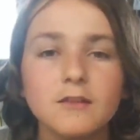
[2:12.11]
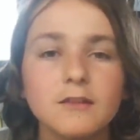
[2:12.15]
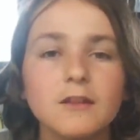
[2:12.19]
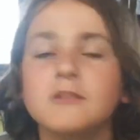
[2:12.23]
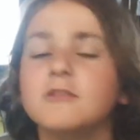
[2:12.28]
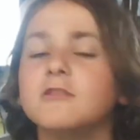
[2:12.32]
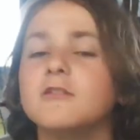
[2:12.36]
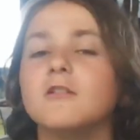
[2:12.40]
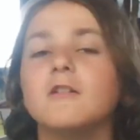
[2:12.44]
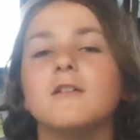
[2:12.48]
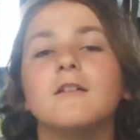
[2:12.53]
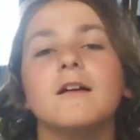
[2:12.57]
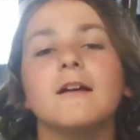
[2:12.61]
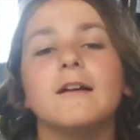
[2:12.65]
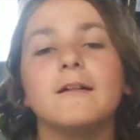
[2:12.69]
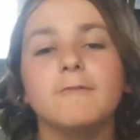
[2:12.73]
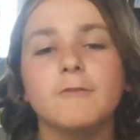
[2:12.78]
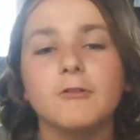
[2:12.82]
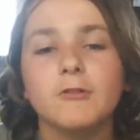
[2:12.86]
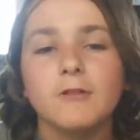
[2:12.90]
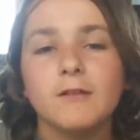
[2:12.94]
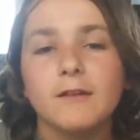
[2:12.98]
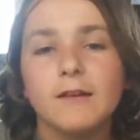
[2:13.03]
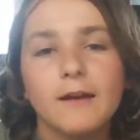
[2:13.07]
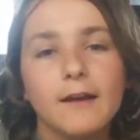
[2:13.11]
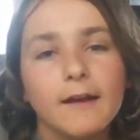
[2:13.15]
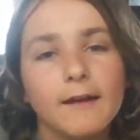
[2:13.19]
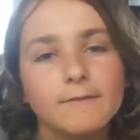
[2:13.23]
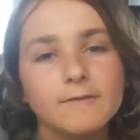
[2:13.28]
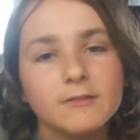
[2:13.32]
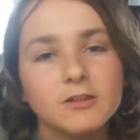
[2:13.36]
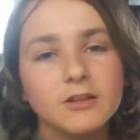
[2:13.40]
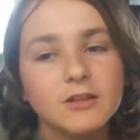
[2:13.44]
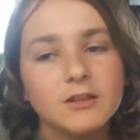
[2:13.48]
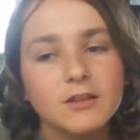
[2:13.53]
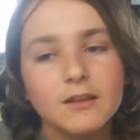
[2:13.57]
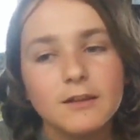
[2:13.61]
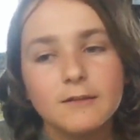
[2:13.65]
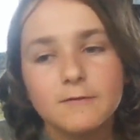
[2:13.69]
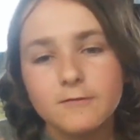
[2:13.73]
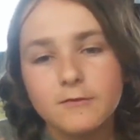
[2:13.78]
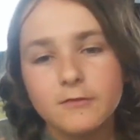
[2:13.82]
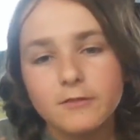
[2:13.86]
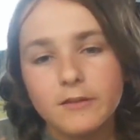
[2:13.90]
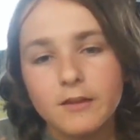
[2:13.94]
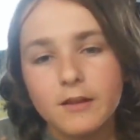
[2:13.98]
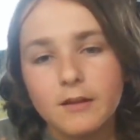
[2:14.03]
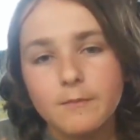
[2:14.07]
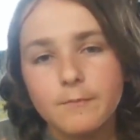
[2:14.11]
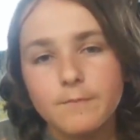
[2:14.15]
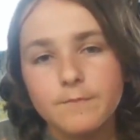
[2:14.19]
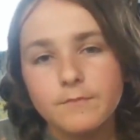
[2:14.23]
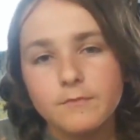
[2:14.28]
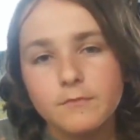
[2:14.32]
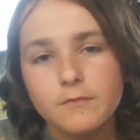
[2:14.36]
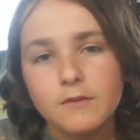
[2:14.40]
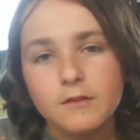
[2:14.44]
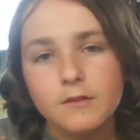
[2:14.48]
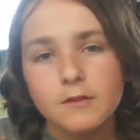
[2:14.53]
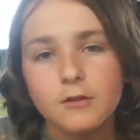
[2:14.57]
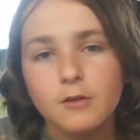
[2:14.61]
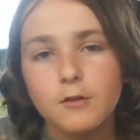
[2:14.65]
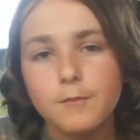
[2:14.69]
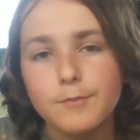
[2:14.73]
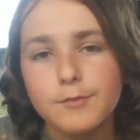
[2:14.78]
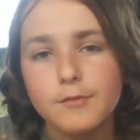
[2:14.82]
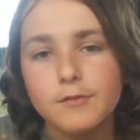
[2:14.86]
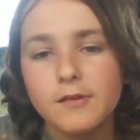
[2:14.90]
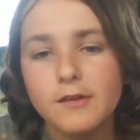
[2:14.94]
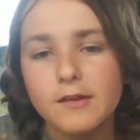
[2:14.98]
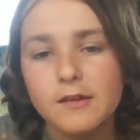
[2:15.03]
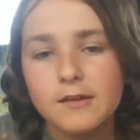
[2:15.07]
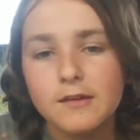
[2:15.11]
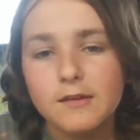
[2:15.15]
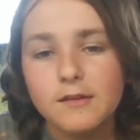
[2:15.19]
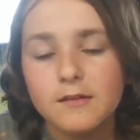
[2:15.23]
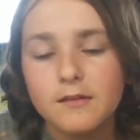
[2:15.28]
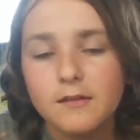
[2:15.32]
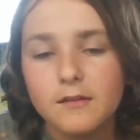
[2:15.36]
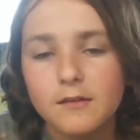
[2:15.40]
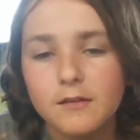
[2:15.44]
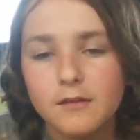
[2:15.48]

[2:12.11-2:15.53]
That's all I really have to say for them. Hope you like it.